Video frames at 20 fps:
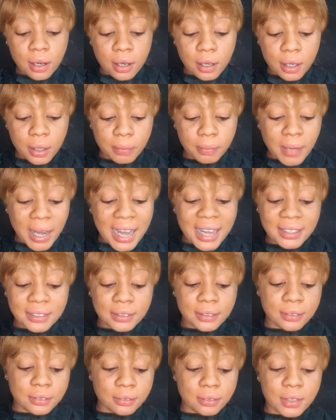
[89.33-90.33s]

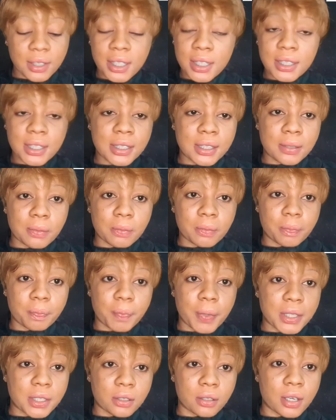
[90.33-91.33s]
and this
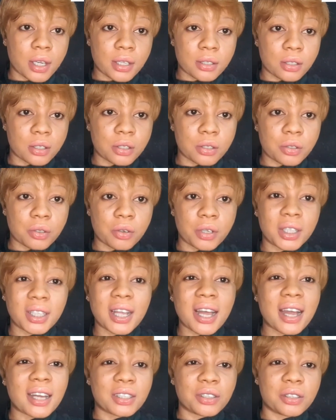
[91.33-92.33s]
particular sunscreen
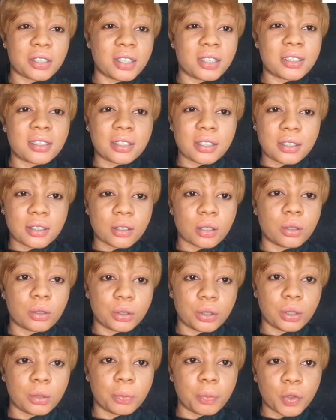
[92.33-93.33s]
actually sits
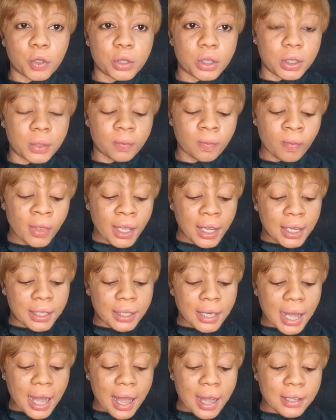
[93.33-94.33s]
on your body
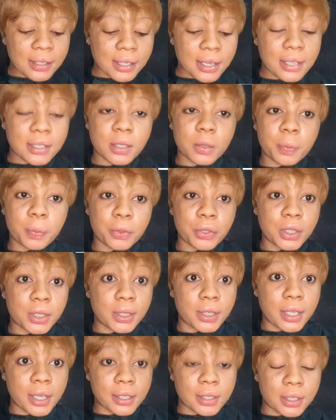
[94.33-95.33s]
and acts as a
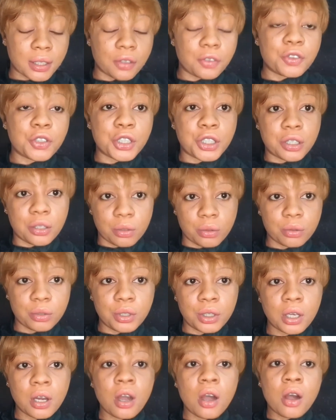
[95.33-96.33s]
protective shield
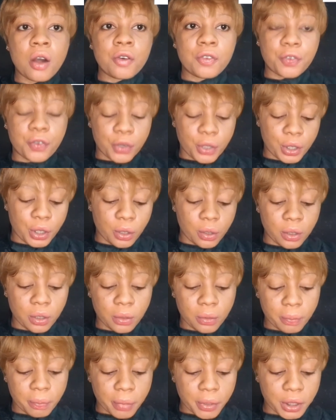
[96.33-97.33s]
for your
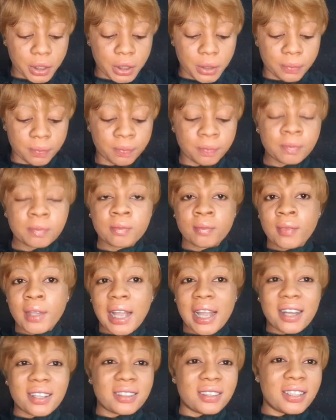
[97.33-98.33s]
body.
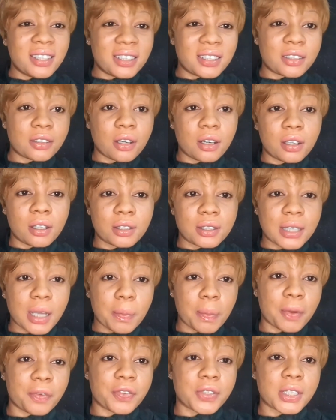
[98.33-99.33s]
And this
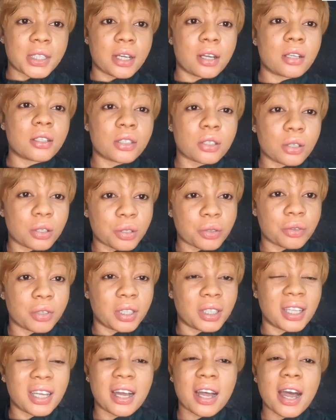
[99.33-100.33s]
type of physical
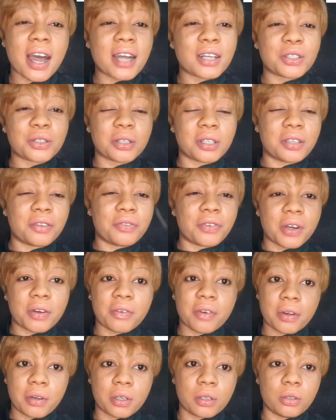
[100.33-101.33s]
sunscreen, they are actually
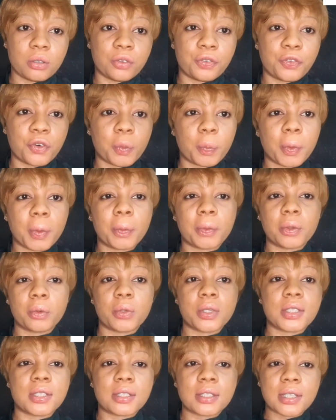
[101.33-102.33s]
very good for people
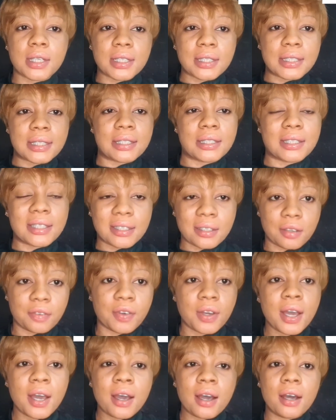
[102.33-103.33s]
with sensitive
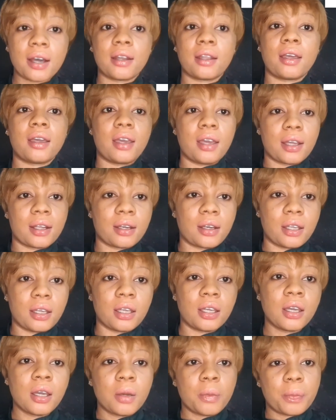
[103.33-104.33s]
and
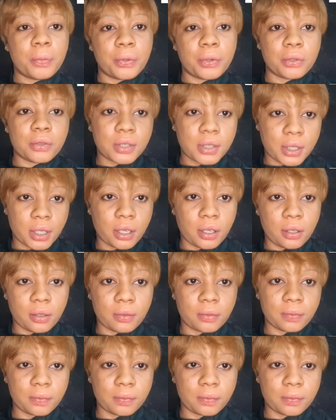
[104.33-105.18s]
acne prone skin.